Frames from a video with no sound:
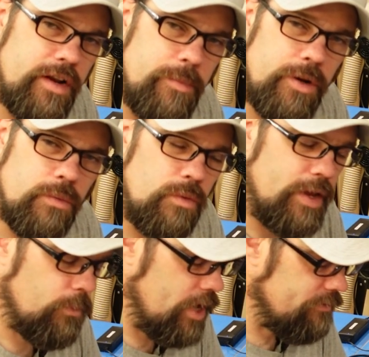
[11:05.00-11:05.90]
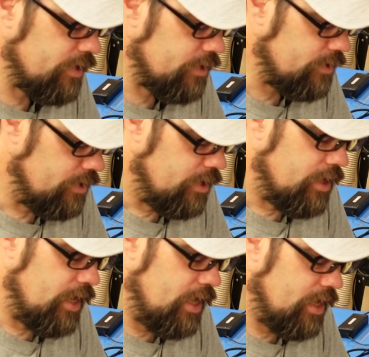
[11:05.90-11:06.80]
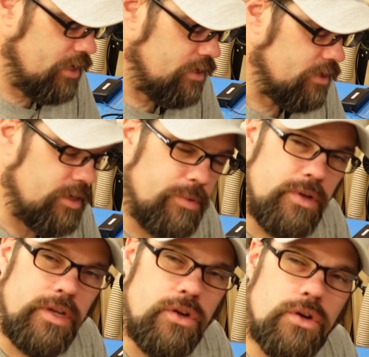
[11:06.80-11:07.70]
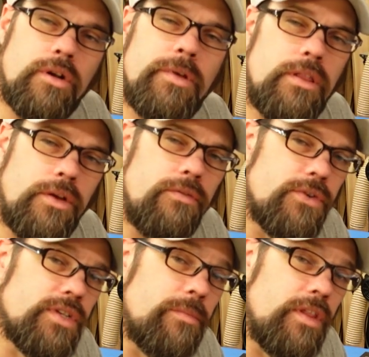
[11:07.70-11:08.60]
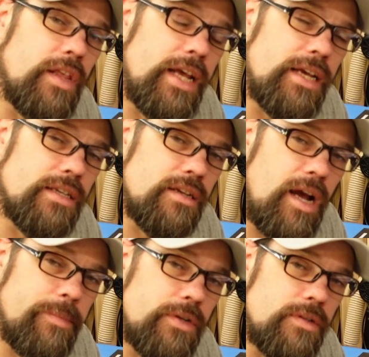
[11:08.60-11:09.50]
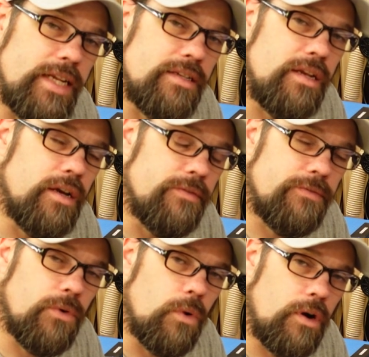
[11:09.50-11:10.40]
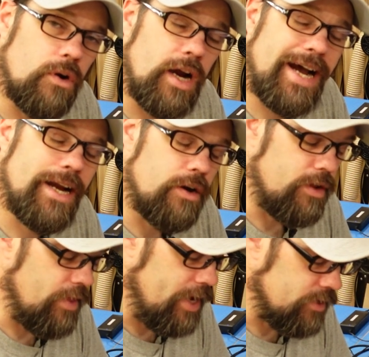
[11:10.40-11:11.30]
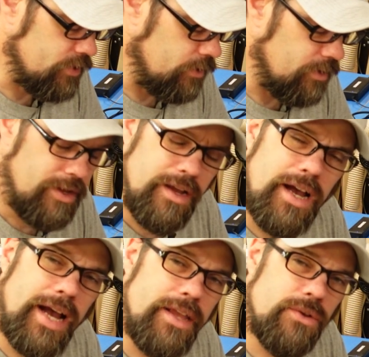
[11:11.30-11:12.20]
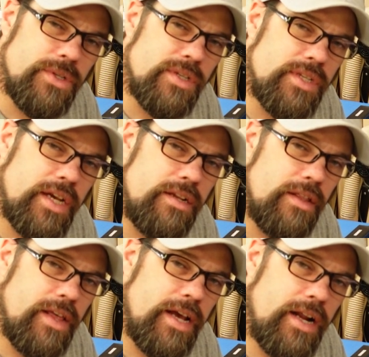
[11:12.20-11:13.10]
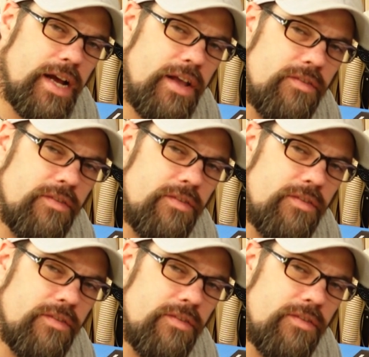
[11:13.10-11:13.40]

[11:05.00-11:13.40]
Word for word: nanometer wavelength. And typically you're going to be looking for something that has an optical density of four or higher on that. So I use a set that I